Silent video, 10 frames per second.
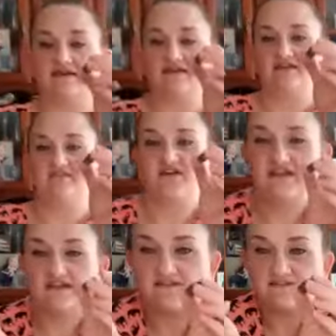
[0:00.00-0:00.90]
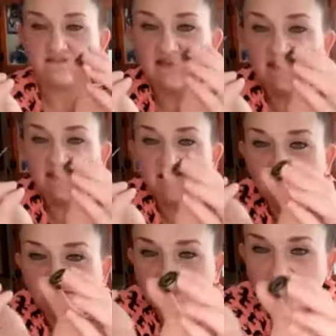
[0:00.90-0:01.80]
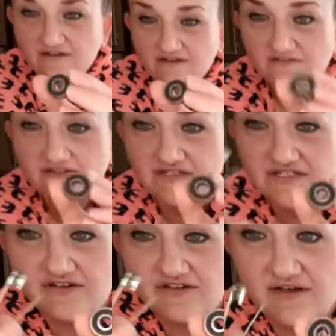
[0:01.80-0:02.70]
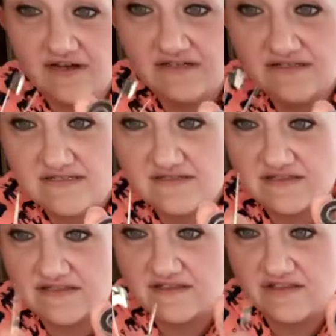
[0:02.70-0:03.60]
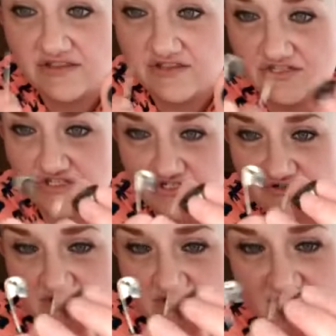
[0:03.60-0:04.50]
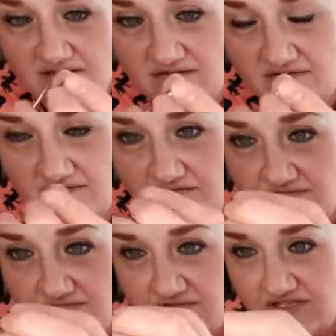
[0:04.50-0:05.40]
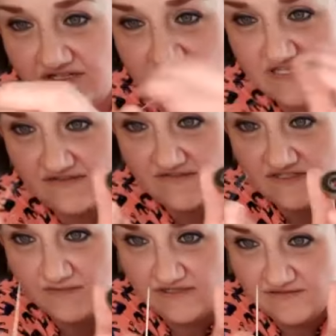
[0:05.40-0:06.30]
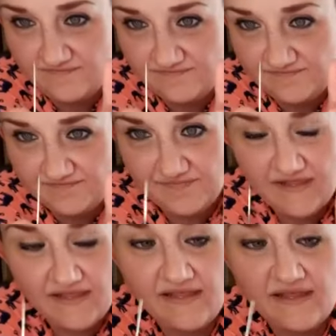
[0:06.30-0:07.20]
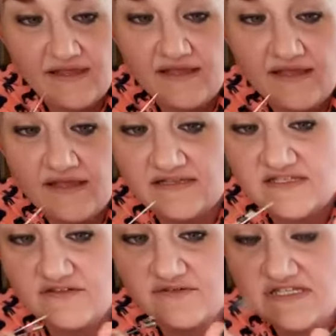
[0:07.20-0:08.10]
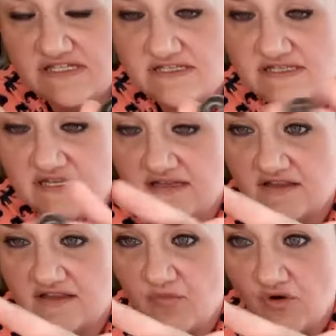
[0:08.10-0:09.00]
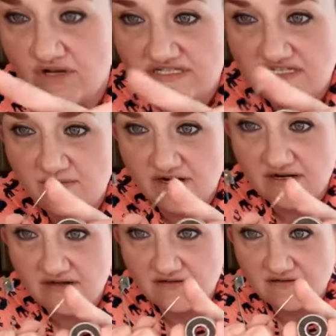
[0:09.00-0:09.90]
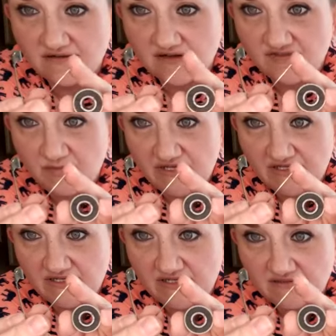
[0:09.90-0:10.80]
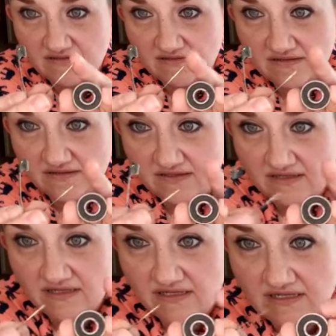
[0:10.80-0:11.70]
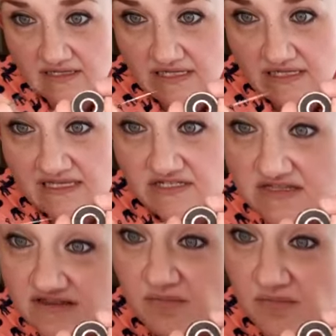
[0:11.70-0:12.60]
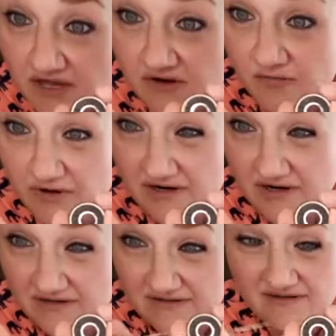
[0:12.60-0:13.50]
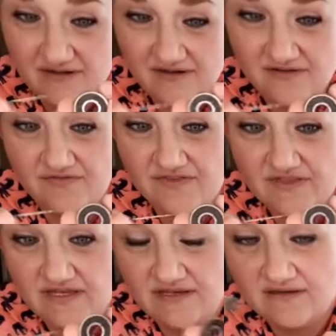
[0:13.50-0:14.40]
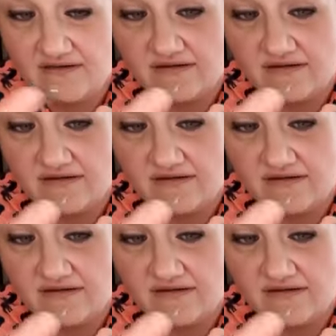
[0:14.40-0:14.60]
If I can get close enough to show you guys, the trick with your safety pin is to stick the pointy part of the pin into the metal part of the